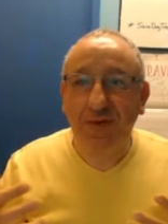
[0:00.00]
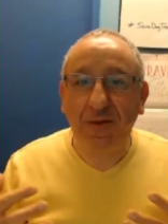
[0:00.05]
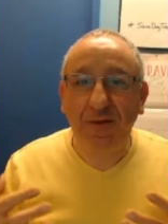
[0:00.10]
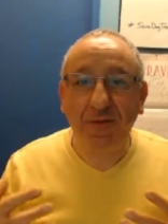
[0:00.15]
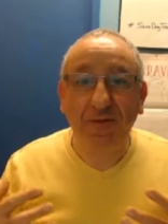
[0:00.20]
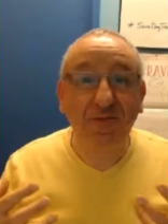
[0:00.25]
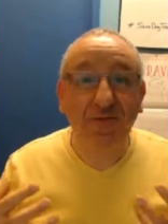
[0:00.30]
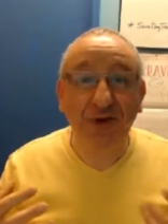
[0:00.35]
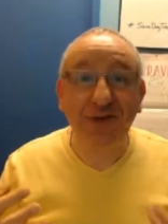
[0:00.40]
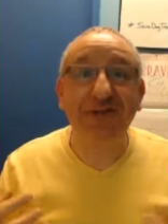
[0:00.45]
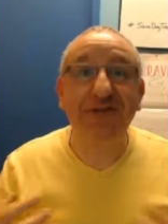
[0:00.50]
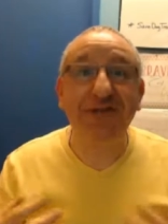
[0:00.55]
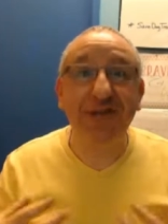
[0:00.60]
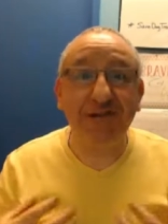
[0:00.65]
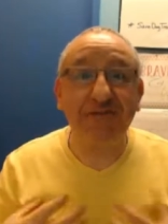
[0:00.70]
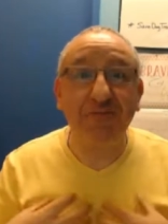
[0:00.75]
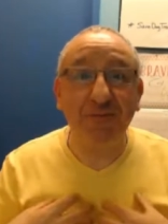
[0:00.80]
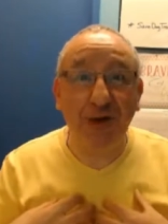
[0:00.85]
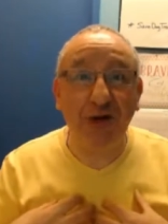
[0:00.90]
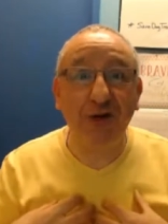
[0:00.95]
For instance,
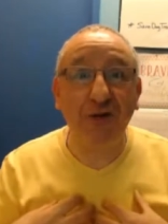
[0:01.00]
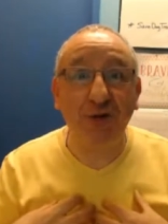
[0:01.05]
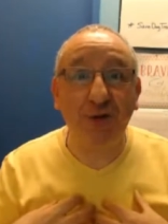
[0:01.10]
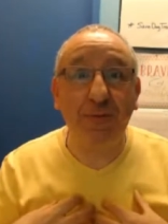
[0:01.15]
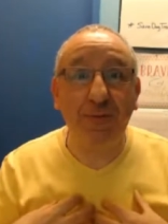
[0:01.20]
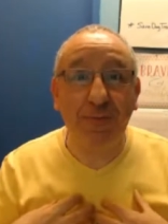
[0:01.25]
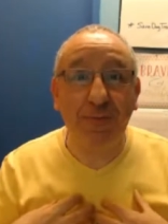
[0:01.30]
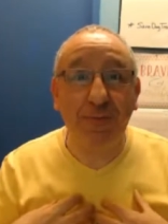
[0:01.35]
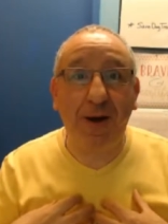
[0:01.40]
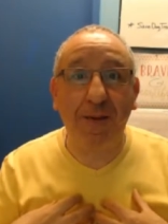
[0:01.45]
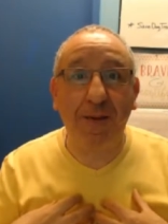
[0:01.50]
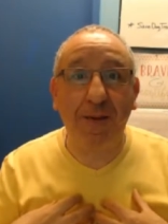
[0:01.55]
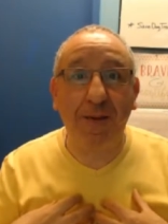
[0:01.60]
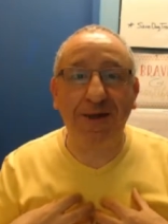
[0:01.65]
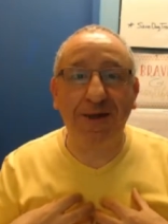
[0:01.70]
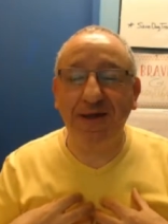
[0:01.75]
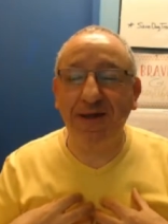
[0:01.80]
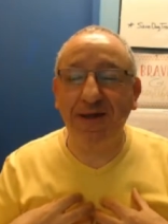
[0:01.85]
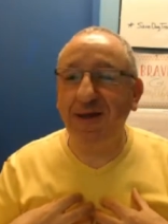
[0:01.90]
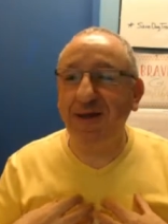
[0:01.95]
my own
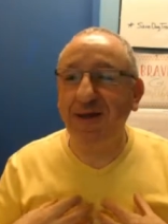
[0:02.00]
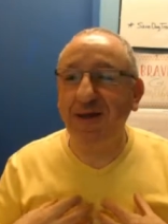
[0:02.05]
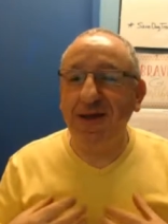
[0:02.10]
puppy